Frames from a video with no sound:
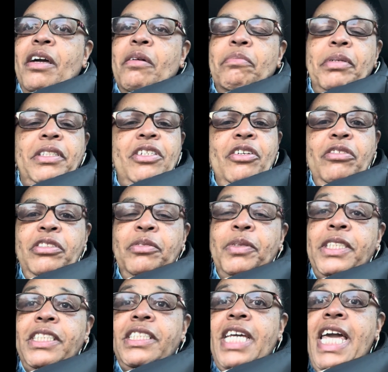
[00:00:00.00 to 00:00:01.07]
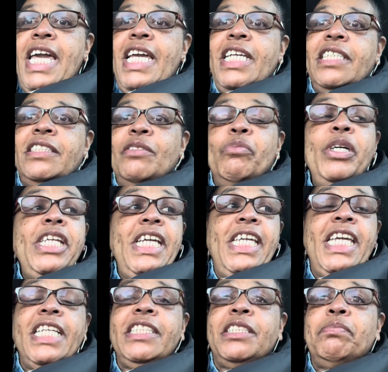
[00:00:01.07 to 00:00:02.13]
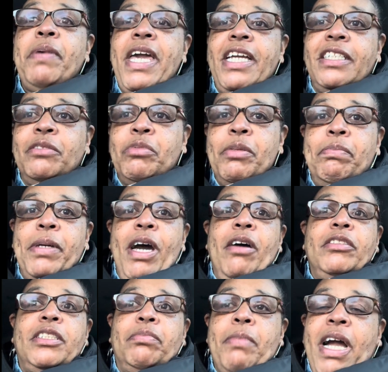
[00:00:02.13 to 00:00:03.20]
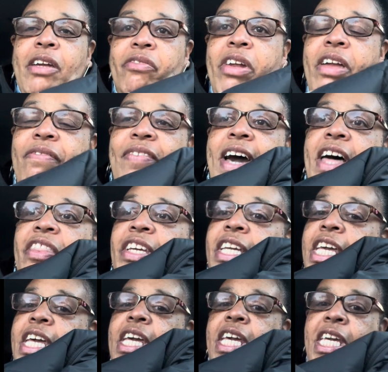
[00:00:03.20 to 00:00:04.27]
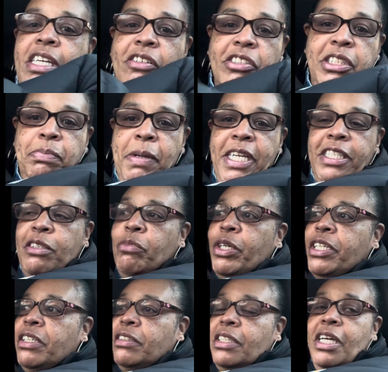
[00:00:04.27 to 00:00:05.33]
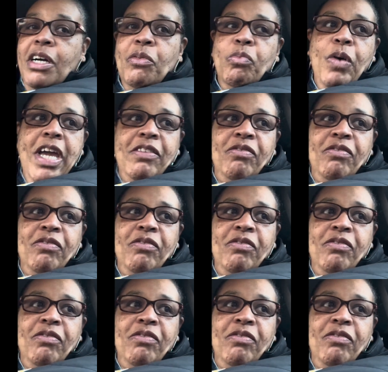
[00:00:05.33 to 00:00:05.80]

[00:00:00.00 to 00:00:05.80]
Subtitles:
But those were the days. And we didn't get spankers with belts. My grandfather, he gonna spank you with a wet